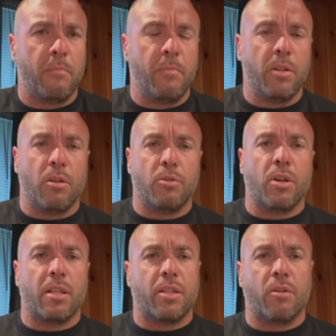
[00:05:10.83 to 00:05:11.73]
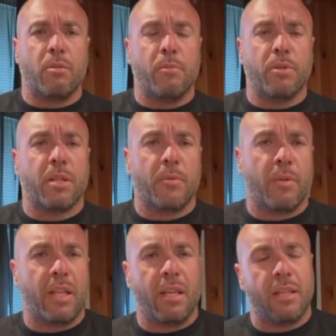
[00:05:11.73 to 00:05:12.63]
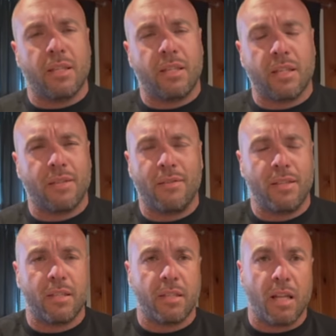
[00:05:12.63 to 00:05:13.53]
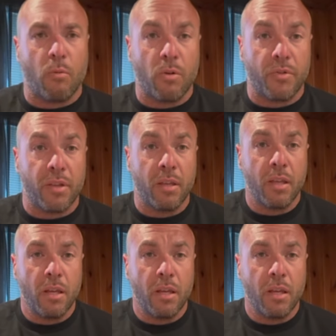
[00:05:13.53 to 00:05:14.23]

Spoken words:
you know, trying to turn the boost up the way it is, it's just not worth it.